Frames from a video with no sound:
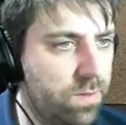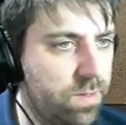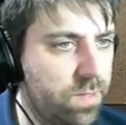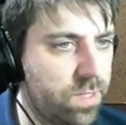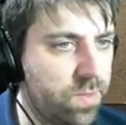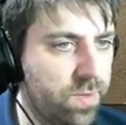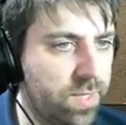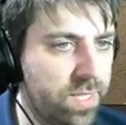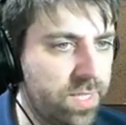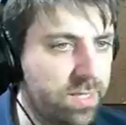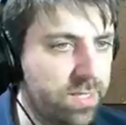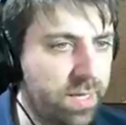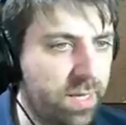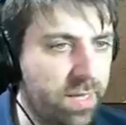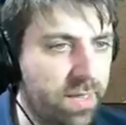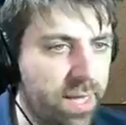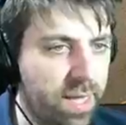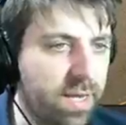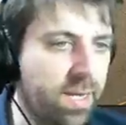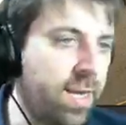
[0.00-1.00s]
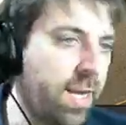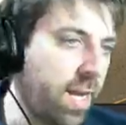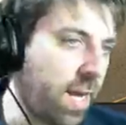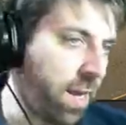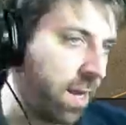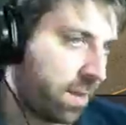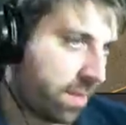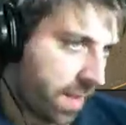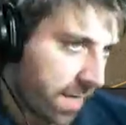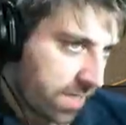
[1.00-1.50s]
So we can see that
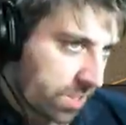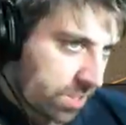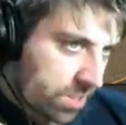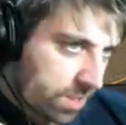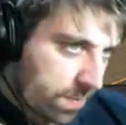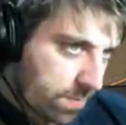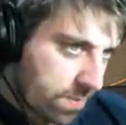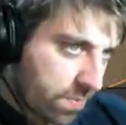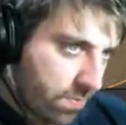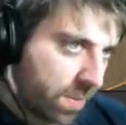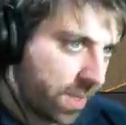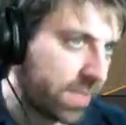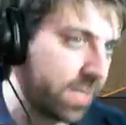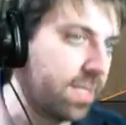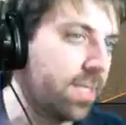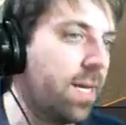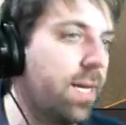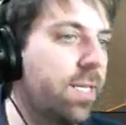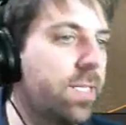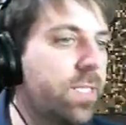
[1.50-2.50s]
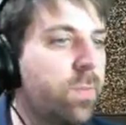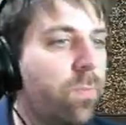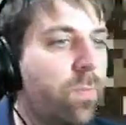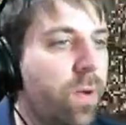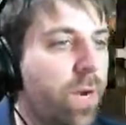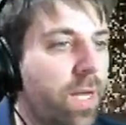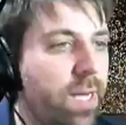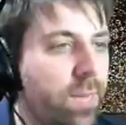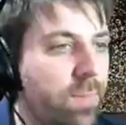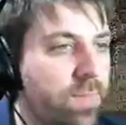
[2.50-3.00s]
now that ship's already starting to
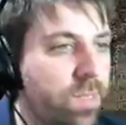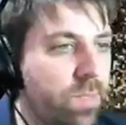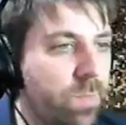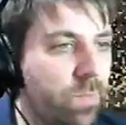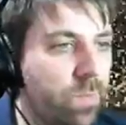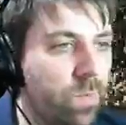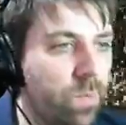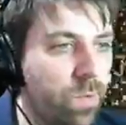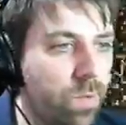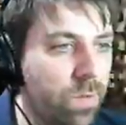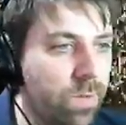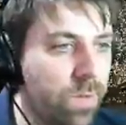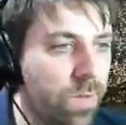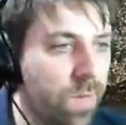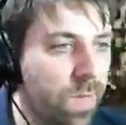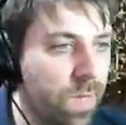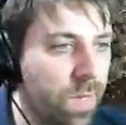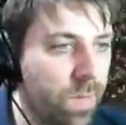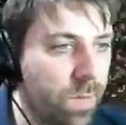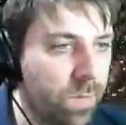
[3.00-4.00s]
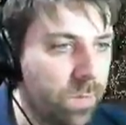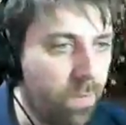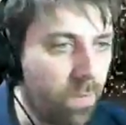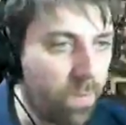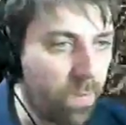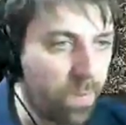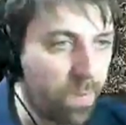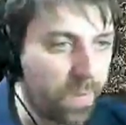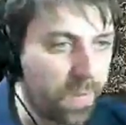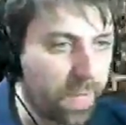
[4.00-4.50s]
break up some more. But
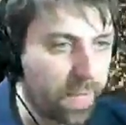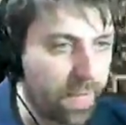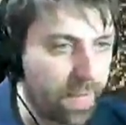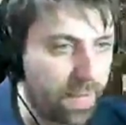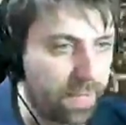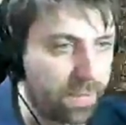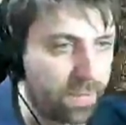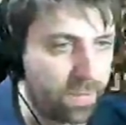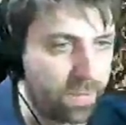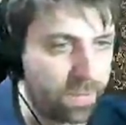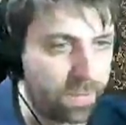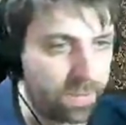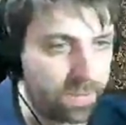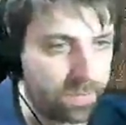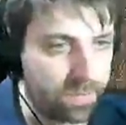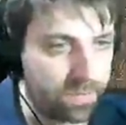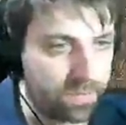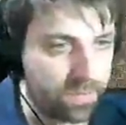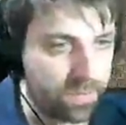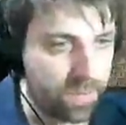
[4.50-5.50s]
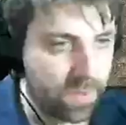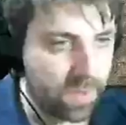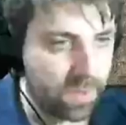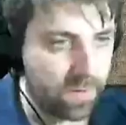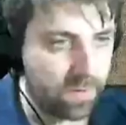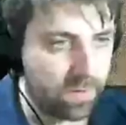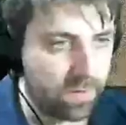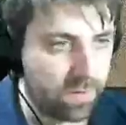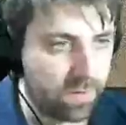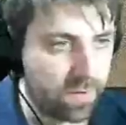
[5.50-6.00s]
what we can do
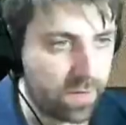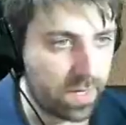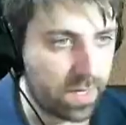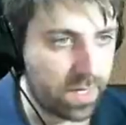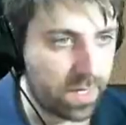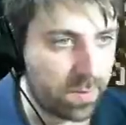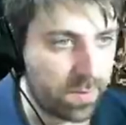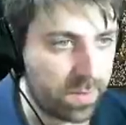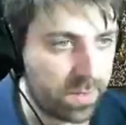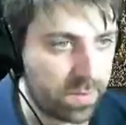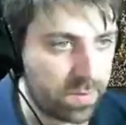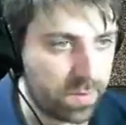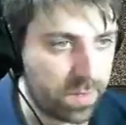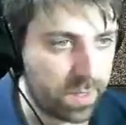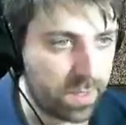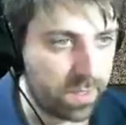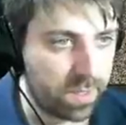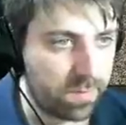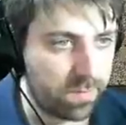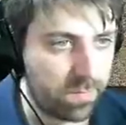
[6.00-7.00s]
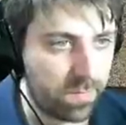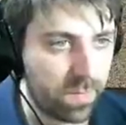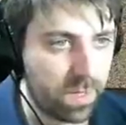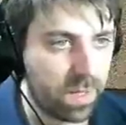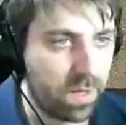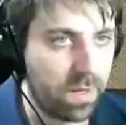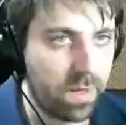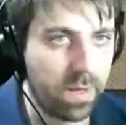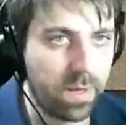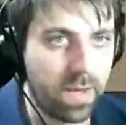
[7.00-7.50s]
is if I come into here,
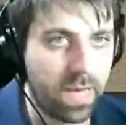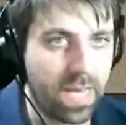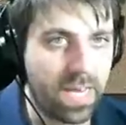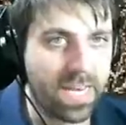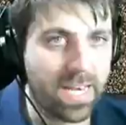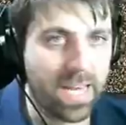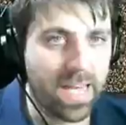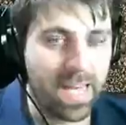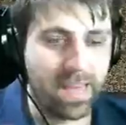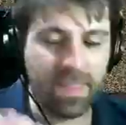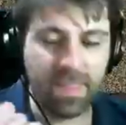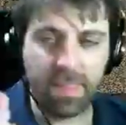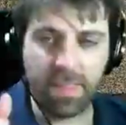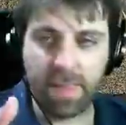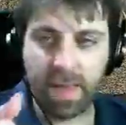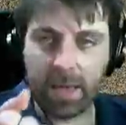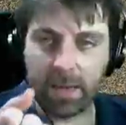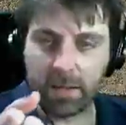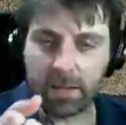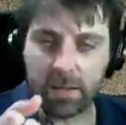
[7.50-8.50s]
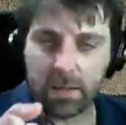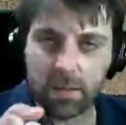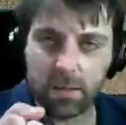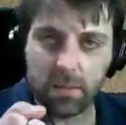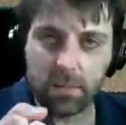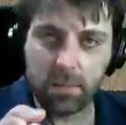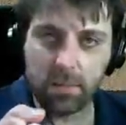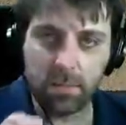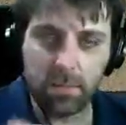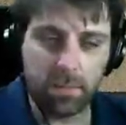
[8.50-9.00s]
and now that that
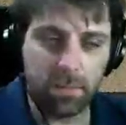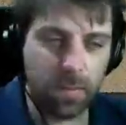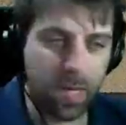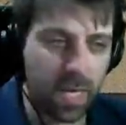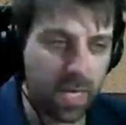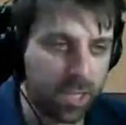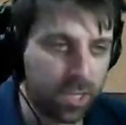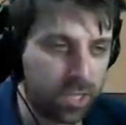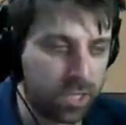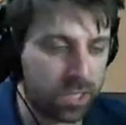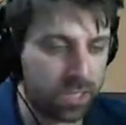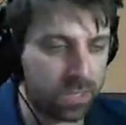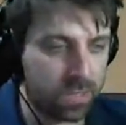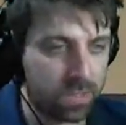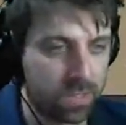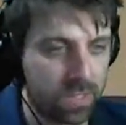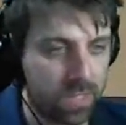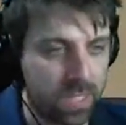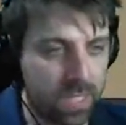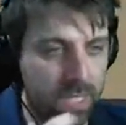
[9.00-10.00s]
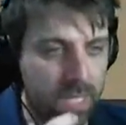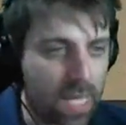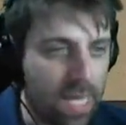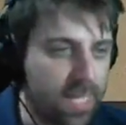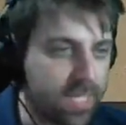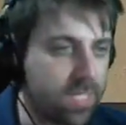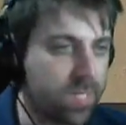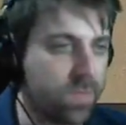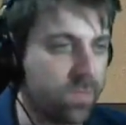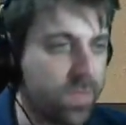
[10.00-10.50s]
mesh, the
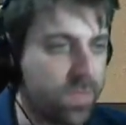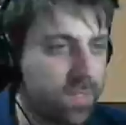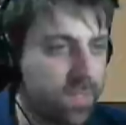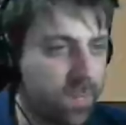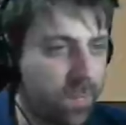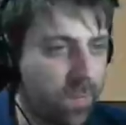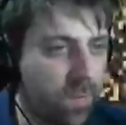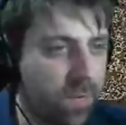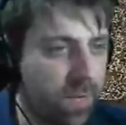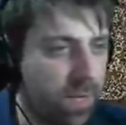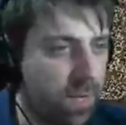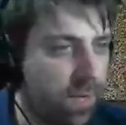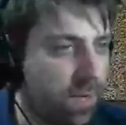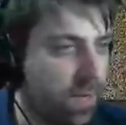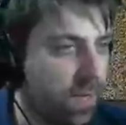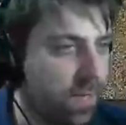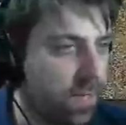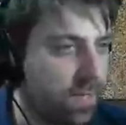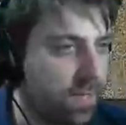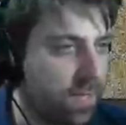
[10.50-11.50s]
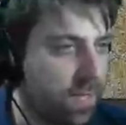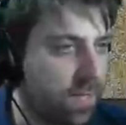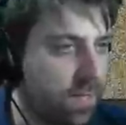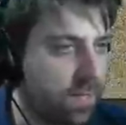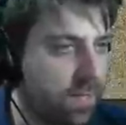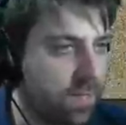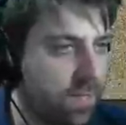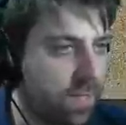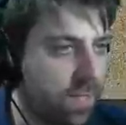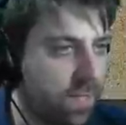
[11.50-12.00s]
glass has been separated, I can start
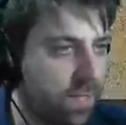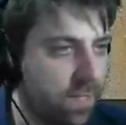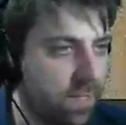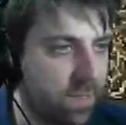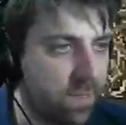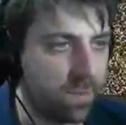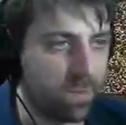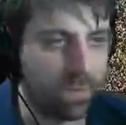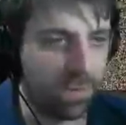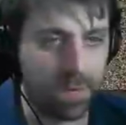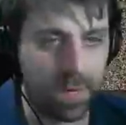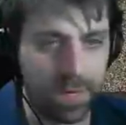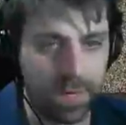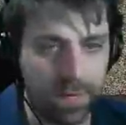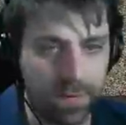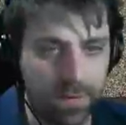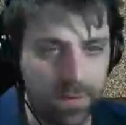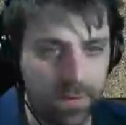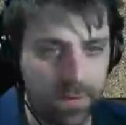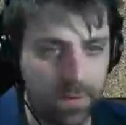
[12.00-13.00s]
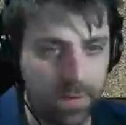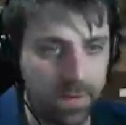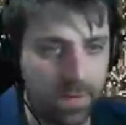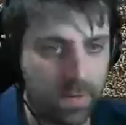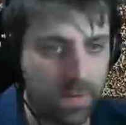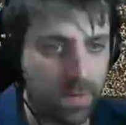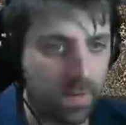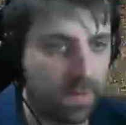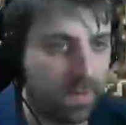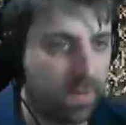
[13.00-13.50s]
selecting random
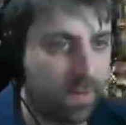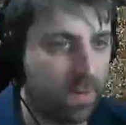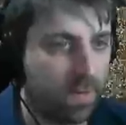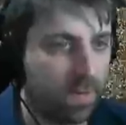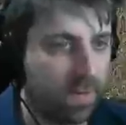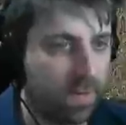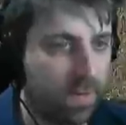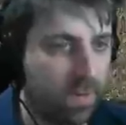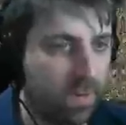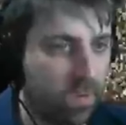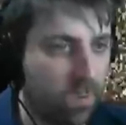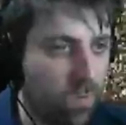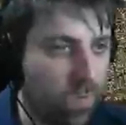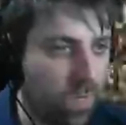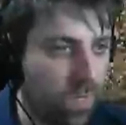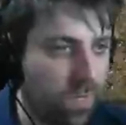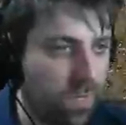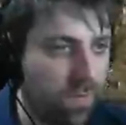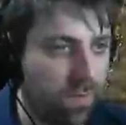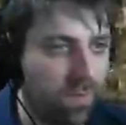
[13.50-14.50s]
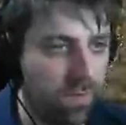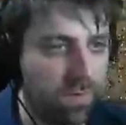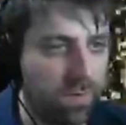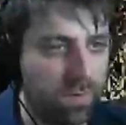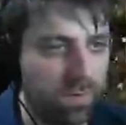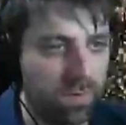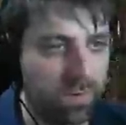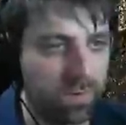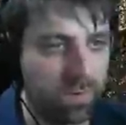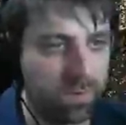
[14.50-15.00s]

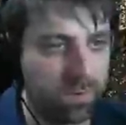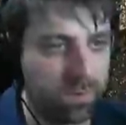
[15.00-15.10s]
windows.